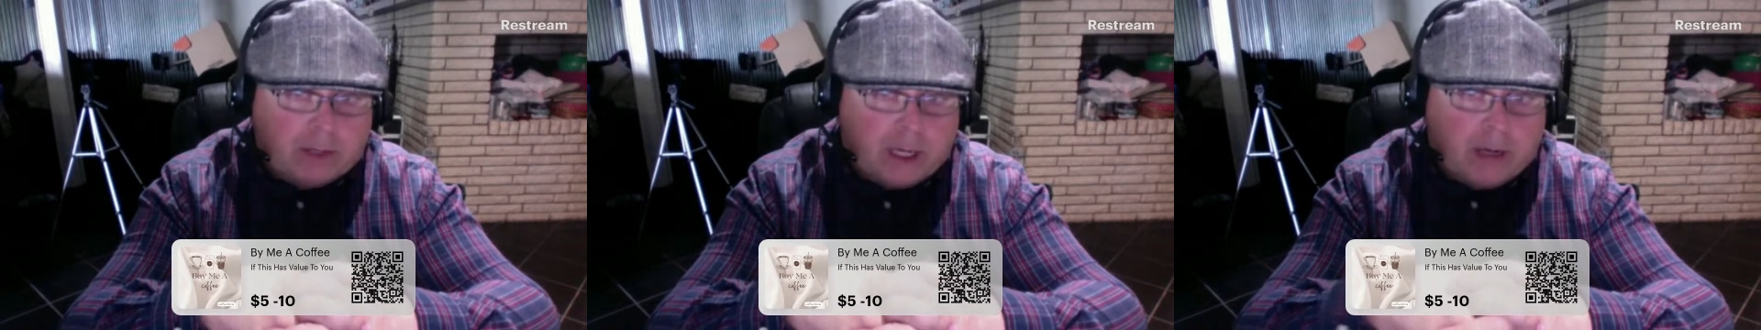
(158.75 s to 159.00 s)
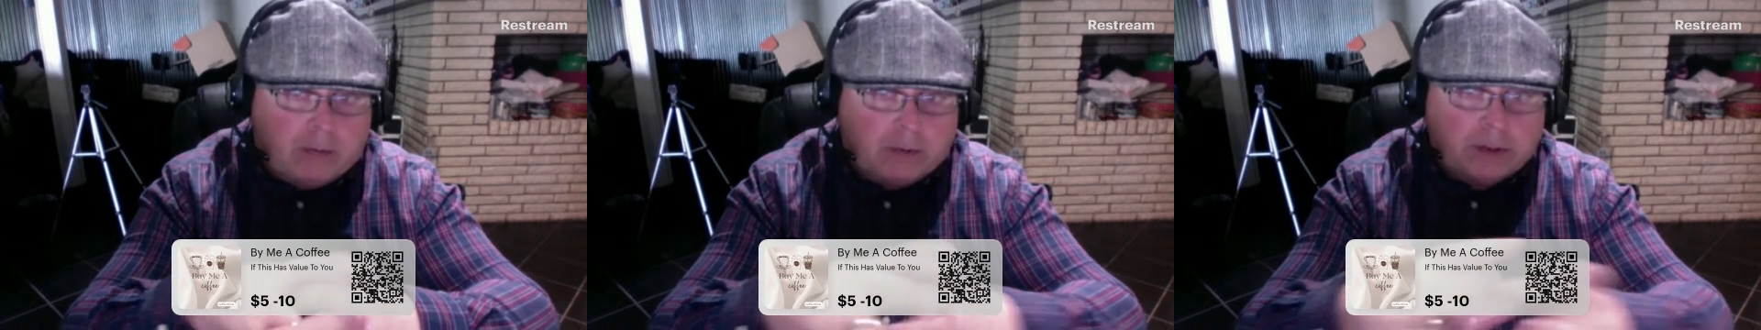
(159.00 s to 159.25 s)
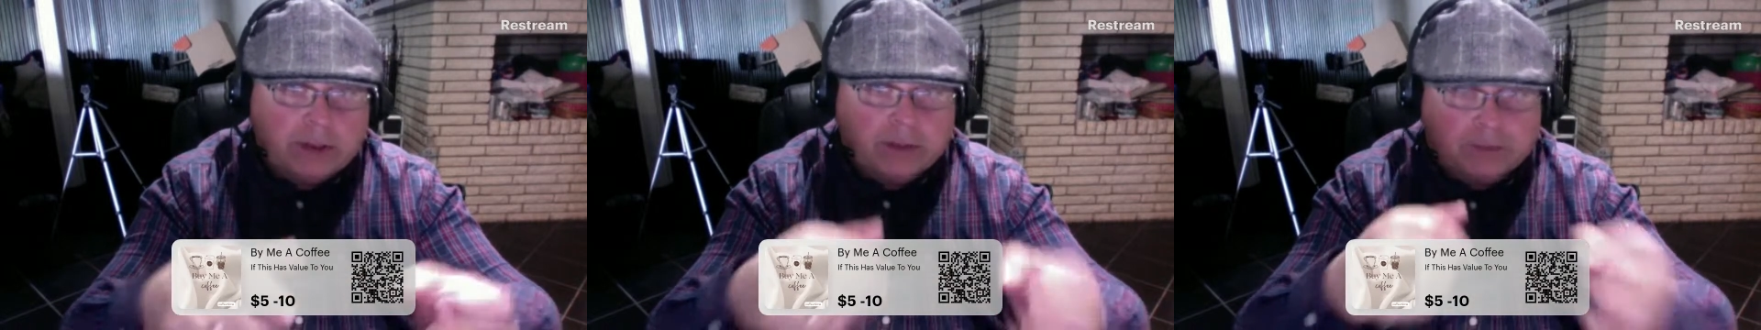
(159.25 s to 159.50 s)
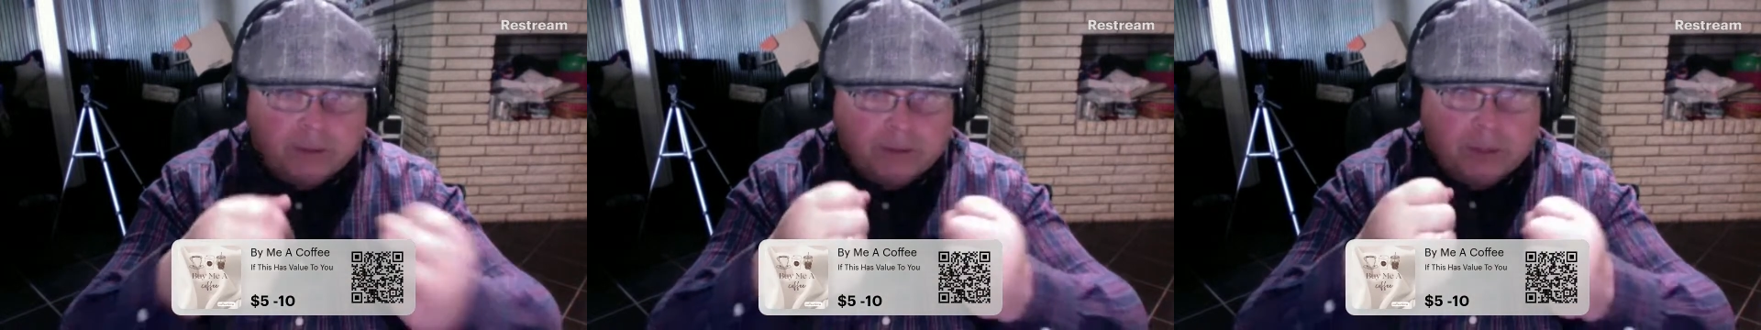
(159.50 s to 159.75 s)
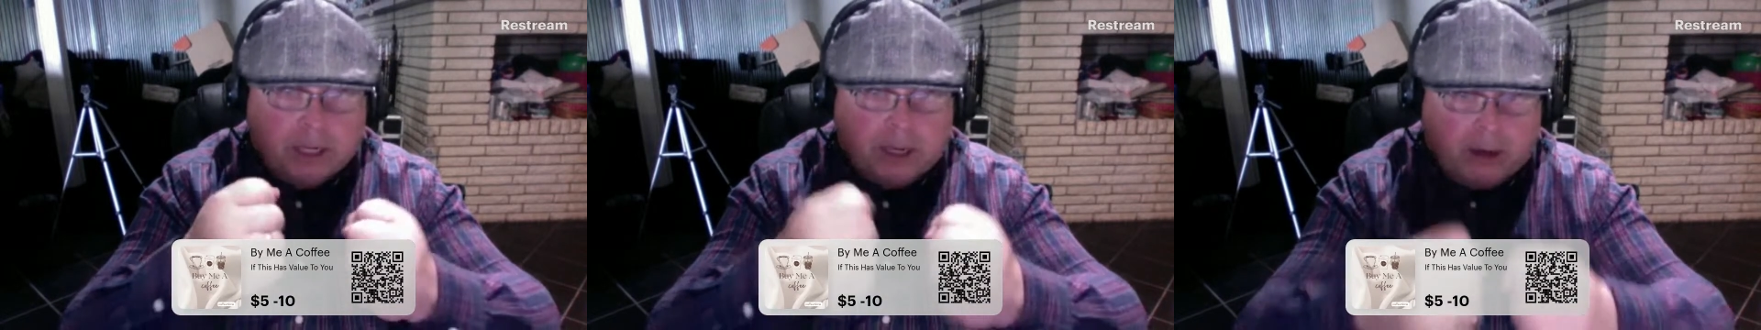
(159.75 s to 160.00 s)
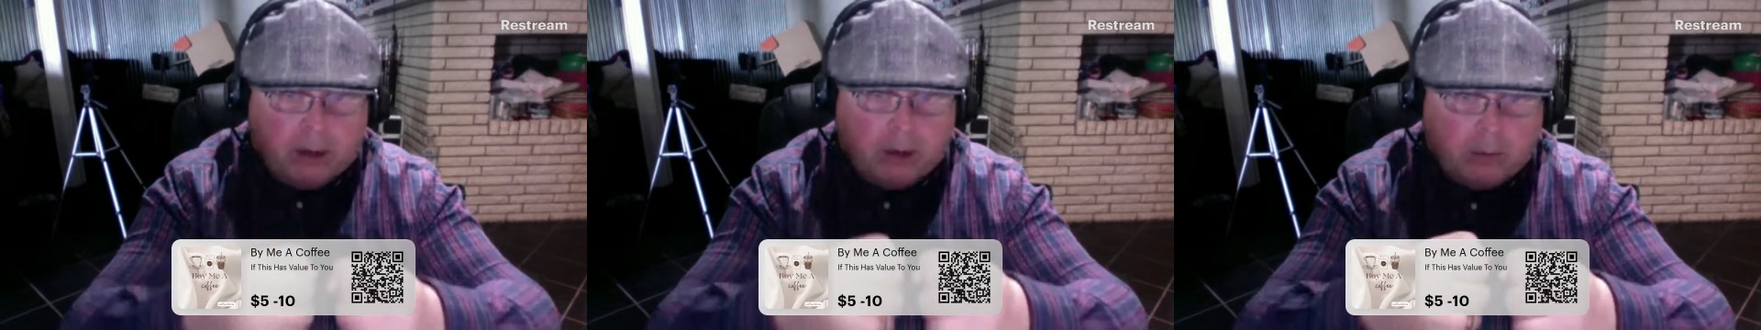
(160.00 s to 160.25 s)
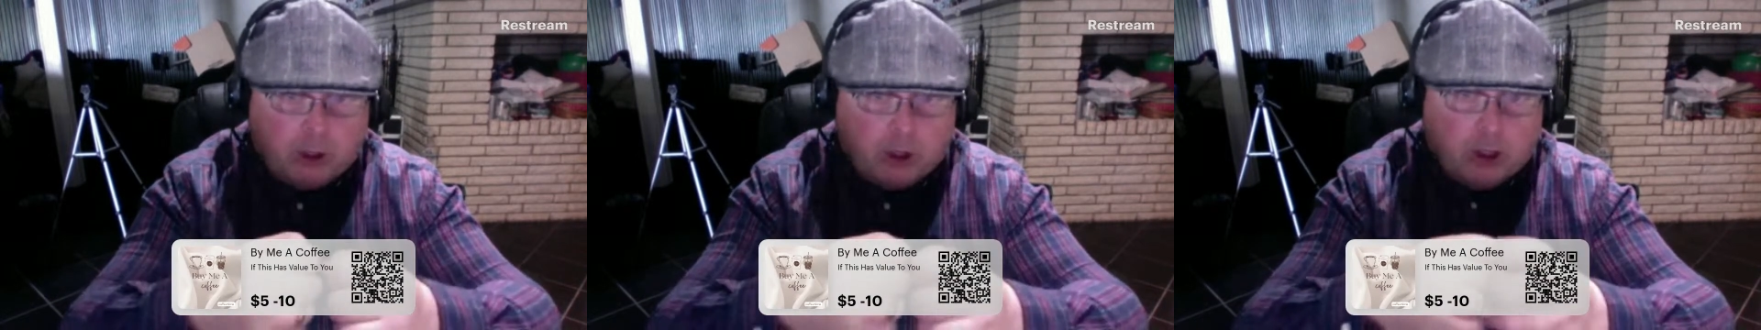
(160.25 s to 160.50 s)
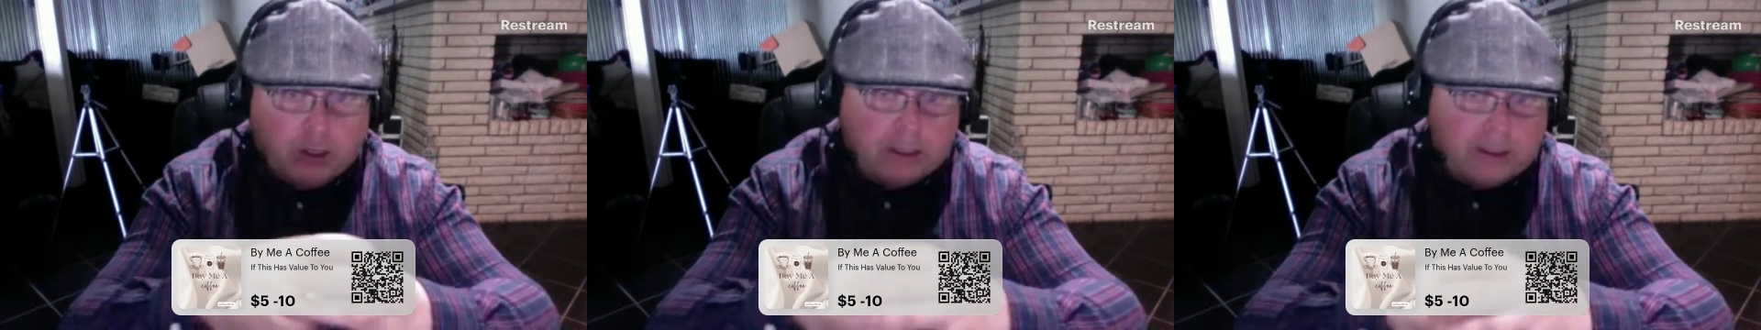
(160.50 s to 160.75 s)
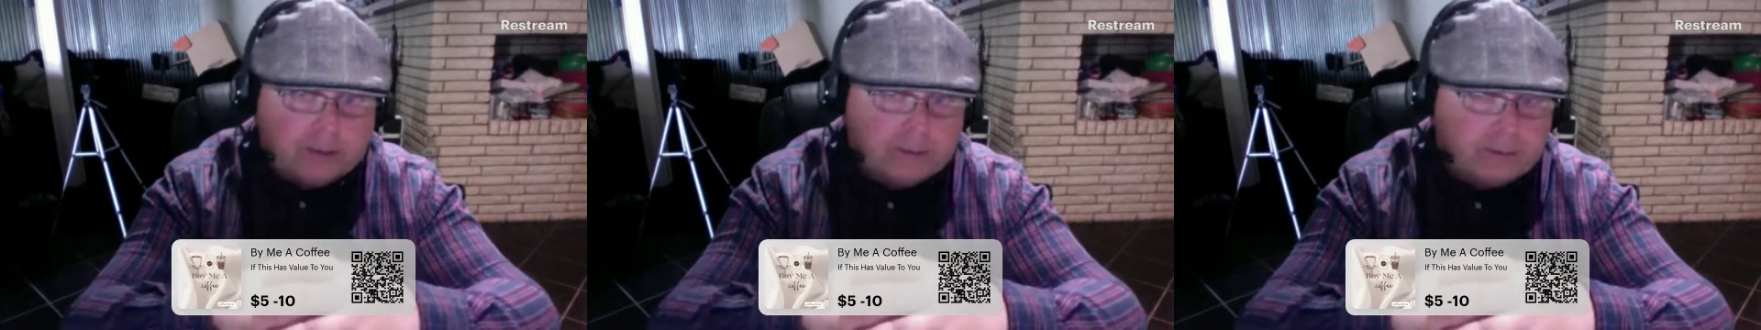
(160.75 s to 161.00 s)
I want you to put my armor on you."